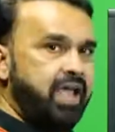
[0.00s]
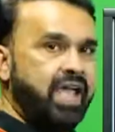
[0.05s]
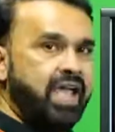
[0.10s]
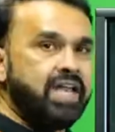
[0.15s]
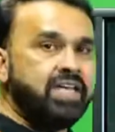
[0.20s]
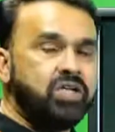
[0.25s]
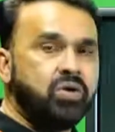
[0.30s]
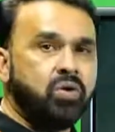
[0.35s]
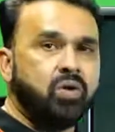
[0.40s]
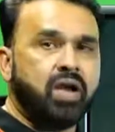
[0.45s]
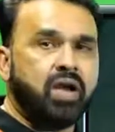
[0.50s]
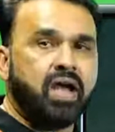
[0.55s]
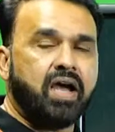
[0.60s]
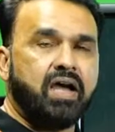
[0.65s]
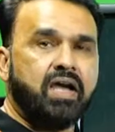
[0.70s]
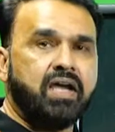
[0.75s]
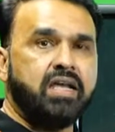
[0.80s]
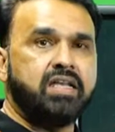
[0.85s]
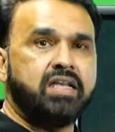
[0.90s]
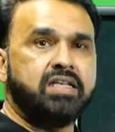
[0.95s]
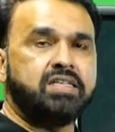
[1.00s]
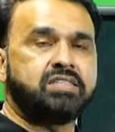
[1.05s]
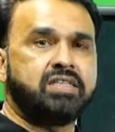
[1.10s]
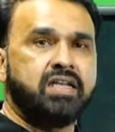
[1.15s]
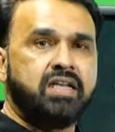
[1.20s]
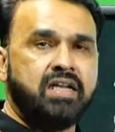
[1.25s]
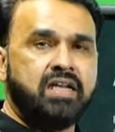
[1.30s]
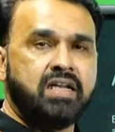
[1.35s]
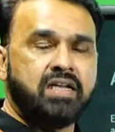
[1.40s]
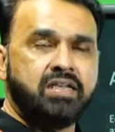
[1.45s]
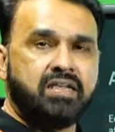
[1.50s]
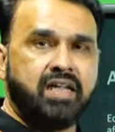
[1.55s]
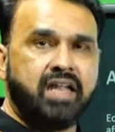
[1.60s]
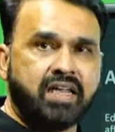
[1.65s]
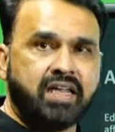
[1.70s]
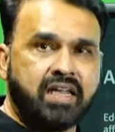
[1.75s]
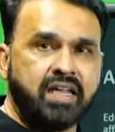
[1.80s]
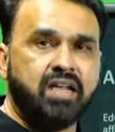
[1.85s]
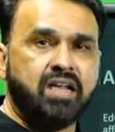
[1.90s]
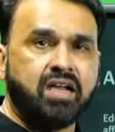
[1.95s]
Eduauraa is
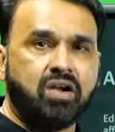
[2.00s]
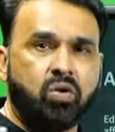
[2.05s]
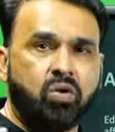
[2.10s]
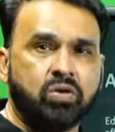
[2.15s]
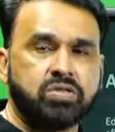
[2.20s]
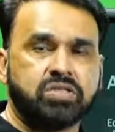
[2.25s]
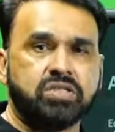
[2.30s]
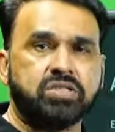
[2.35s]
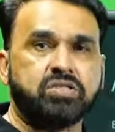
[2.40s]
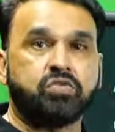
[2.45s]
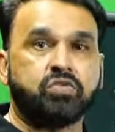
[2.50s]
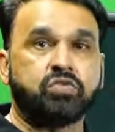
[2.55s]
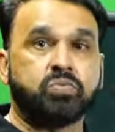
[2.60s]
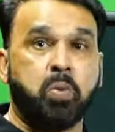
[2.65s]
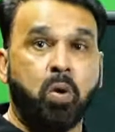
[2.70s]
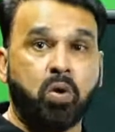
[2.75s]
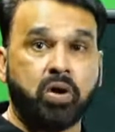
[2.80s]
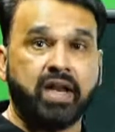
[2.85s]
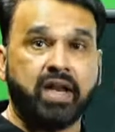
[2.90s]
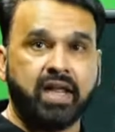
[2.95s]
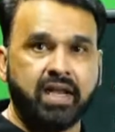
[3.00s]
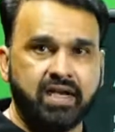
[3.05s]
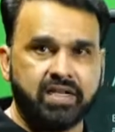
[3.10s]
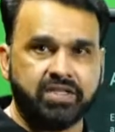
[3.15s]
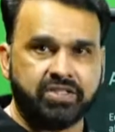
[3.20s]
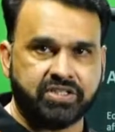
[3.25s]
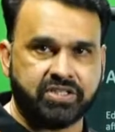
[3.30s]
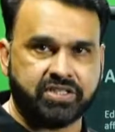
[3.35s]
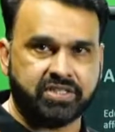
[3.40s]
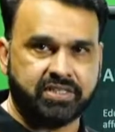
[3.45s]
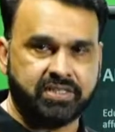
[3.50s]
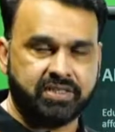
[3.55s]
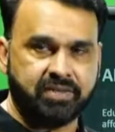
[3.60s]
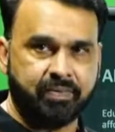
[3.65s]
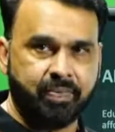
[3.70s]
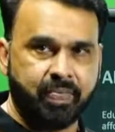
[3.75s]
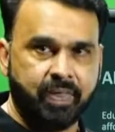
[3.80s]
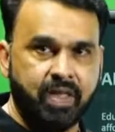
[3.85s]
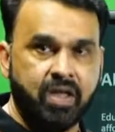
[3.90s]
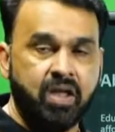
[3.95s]
taking courses of spoken English,
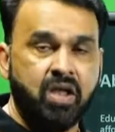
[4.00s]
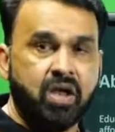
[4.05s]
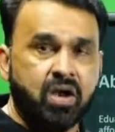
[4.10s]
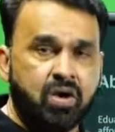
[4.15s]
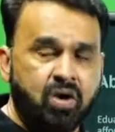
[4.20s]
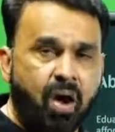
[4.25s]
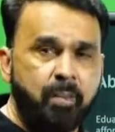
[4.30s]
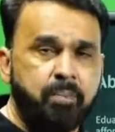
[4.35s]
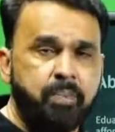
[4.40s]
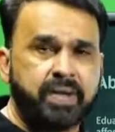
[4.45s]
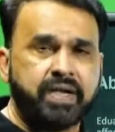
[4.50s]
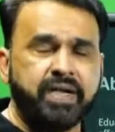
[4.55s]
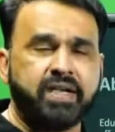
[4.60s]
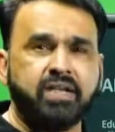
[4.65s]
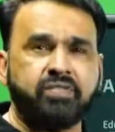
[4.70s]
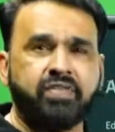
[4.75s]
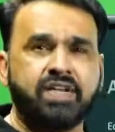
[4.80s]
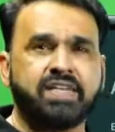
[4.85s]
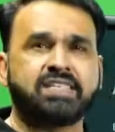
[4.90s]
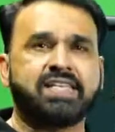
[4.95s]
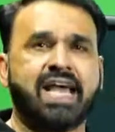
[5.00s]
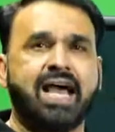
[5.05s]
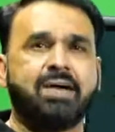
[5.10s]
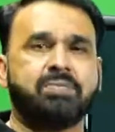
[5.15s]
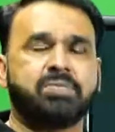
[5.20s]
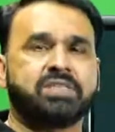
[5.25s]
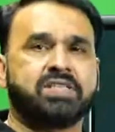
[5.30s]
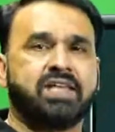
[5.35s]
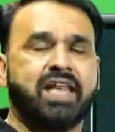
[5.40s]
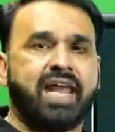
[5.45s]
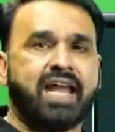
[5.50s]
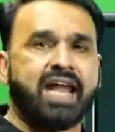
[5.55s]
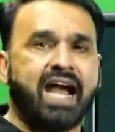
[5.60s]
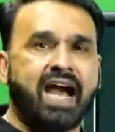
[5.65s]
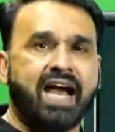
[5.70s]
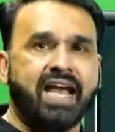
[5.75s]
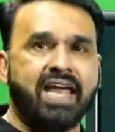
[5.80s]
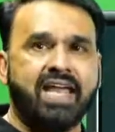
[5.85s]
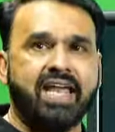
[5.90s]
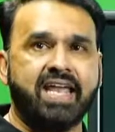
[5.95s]
competitive exams like
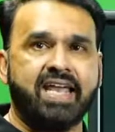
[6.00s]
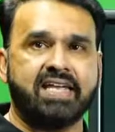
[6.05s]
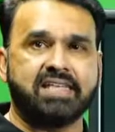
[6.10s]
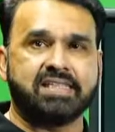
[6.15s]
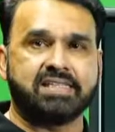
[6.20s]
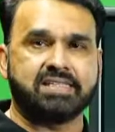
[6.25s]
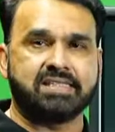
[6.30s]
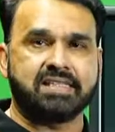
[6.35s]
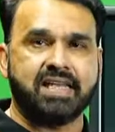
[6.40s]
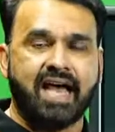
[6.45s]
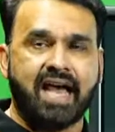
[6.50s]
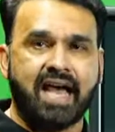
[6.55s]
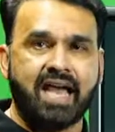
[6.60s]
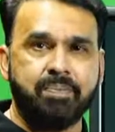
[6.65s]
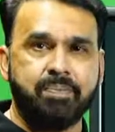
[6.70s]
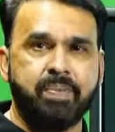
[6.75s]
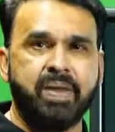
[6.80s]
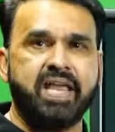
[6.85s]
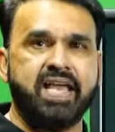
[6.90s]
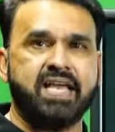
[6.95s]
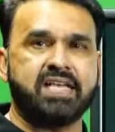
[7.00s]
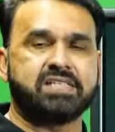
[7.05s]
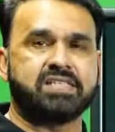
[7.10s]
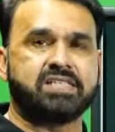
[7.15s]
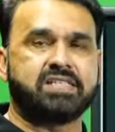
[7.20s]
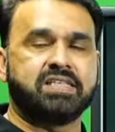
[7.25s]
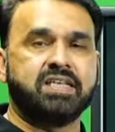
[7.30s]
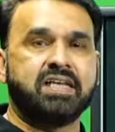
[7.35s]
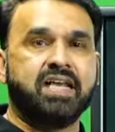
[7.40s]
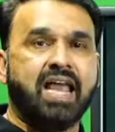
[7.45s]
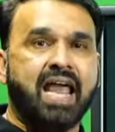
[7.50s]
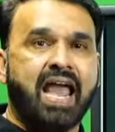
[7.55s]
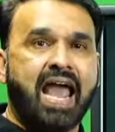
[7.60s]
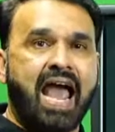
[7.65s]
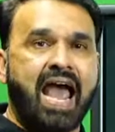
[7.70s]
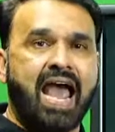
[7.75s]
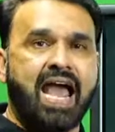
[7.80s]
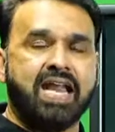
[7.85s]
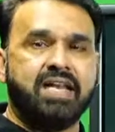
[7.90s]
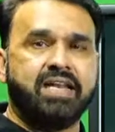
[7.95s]
IAS, IPS,
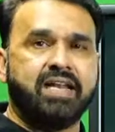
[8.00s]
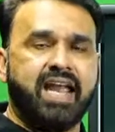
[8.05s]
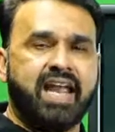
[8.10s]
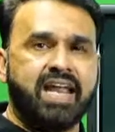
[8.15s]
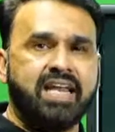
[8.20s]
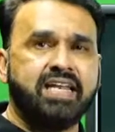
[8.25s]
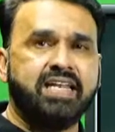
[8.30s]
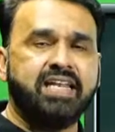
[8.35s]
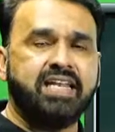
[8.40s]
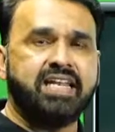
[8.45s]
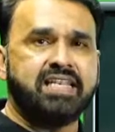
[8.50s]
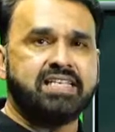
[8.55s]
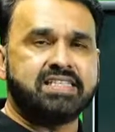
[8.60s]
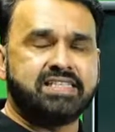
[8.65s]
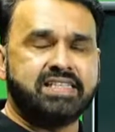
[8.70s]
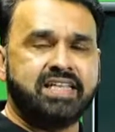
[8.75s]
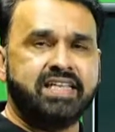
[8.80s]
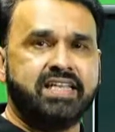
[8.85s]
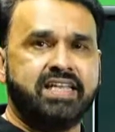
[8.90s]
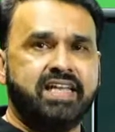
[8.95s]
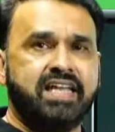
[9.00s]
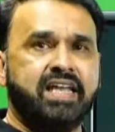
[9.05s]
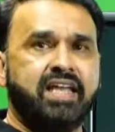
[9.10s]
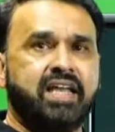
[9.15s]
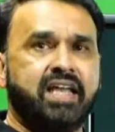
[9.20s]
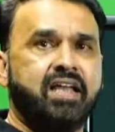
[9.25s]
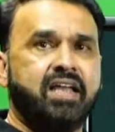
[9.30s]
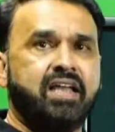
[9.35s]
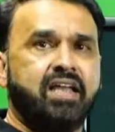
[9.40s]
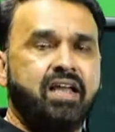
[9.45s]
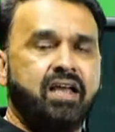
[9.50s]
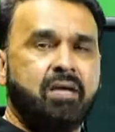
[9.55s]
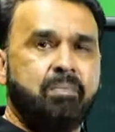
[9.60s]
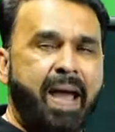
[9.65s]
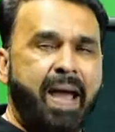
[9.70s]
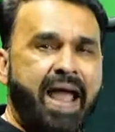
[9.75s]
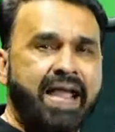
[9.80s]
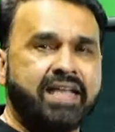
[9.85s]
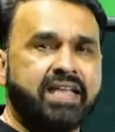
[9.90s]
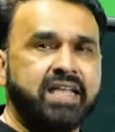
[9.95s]
and NDA, CDA,
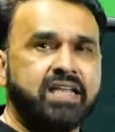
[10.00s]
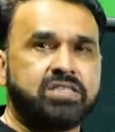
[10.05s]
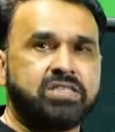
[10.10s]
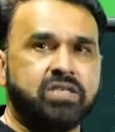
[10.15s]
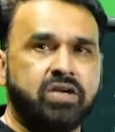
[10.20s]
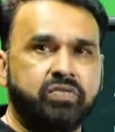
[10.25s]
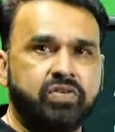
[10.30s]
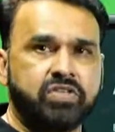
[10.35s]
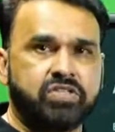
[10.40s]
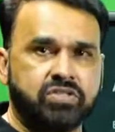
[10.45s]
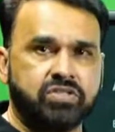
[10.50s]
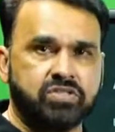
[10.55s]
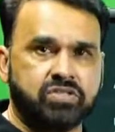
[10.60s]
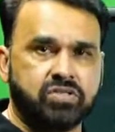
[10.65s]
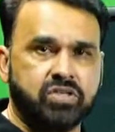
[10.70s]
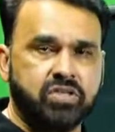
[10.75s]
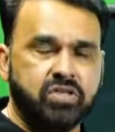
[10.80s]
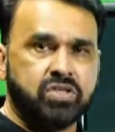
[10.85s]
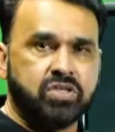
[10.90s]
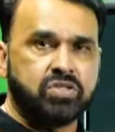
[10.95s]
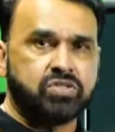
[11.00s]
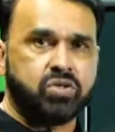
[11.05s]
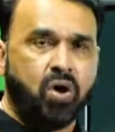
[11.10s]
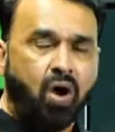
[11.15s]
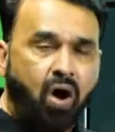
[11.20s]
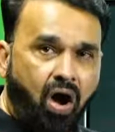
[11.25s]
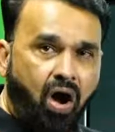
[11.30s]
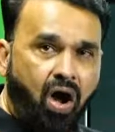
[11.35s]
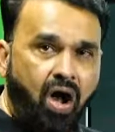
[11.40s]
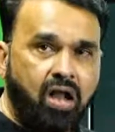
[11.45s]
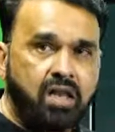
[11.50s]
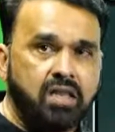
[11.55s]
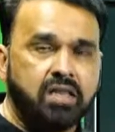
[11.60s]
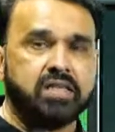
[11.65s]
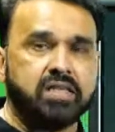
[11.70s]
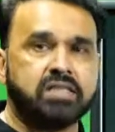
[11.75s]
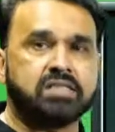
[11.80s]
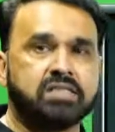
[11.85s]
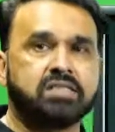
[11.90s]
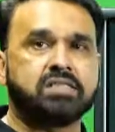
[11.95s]
banking services. So all
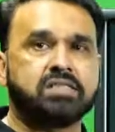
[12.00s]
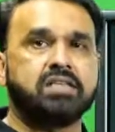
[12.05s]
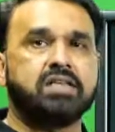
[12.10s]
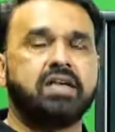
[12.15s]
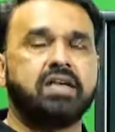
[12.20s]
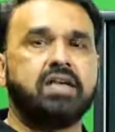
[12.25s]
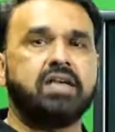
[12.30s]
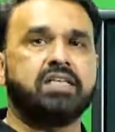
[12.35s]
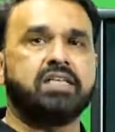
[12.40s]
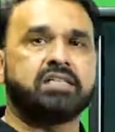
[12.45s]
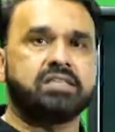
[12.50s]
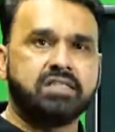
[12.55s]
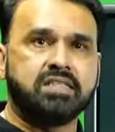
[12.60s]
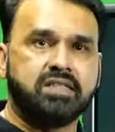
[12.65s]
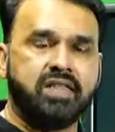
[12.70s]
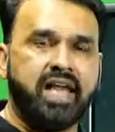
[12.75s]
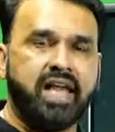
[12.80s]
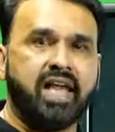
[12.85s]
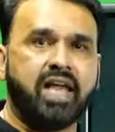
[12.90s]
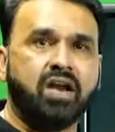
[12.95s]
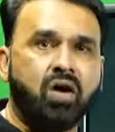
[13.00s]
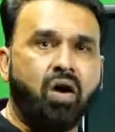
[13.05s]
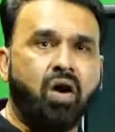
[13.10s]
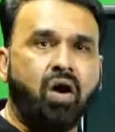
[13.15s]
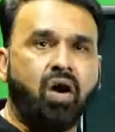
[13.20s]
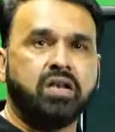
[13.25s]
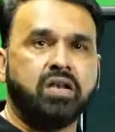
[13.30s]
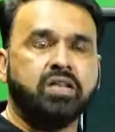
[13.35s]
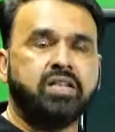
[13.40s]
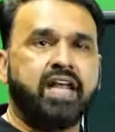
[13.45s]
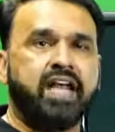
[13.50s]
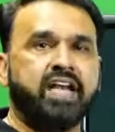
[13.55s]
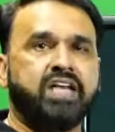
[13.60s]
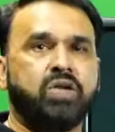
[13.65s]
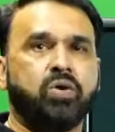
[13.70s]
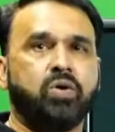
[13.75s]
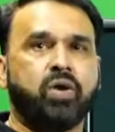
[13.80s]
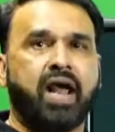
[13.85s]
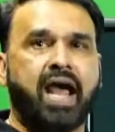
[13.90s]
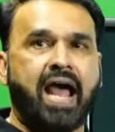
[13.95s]
this is there on the
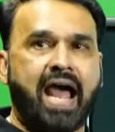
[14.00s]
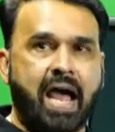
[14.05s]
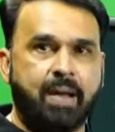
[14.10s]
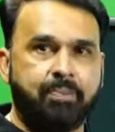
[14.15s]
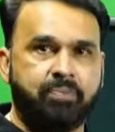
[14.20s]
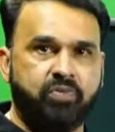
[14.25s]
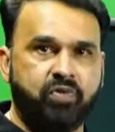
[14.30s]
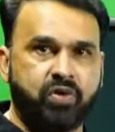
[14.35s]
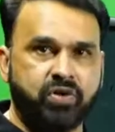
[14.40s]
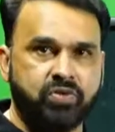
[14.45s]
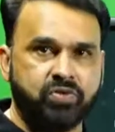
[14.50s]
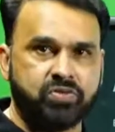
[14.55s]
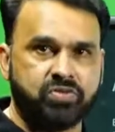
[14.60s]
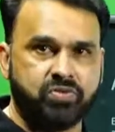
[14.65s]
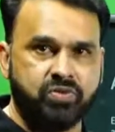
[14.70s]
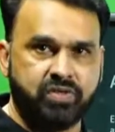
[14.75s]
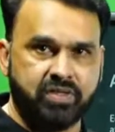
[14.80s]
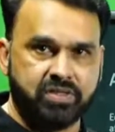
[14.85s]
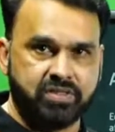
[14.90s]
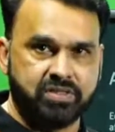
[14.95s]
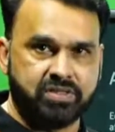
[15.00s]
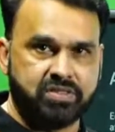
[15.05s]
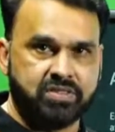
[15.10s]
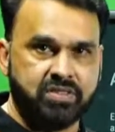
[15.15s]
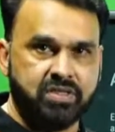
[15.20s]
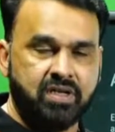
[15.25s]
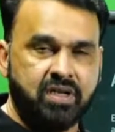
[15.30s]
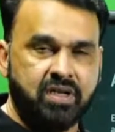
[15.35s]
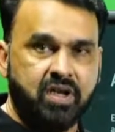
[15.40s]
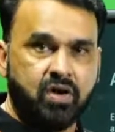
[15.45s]
Eduauraa app for you students.